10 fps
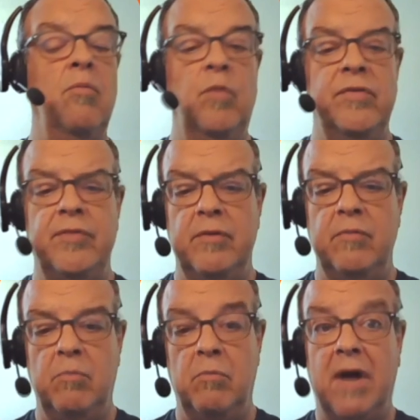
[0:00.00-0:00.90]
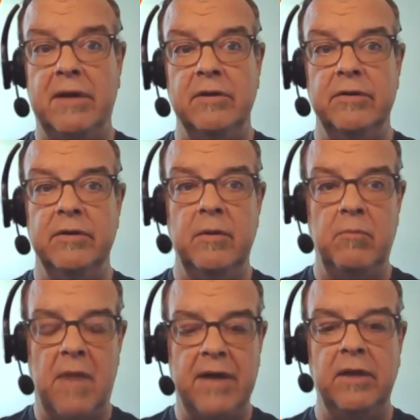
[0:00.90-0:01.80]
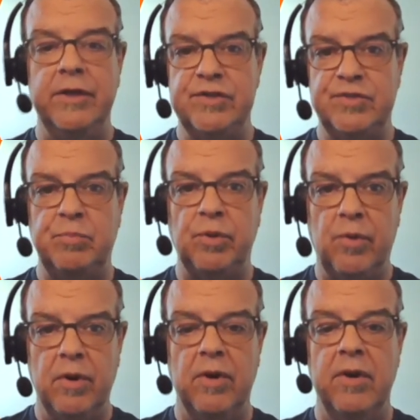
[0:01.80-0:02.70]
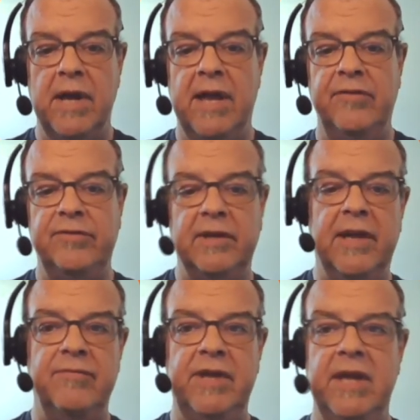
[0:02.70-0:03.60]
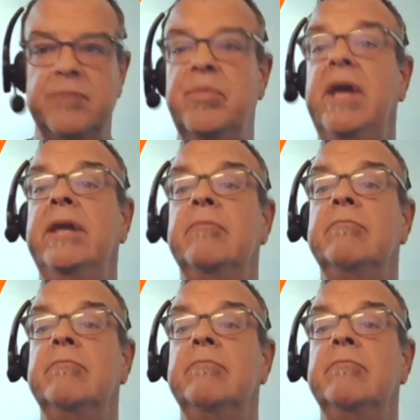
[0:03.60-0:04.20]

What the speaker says: with the Model Explorer as the left-hand pane.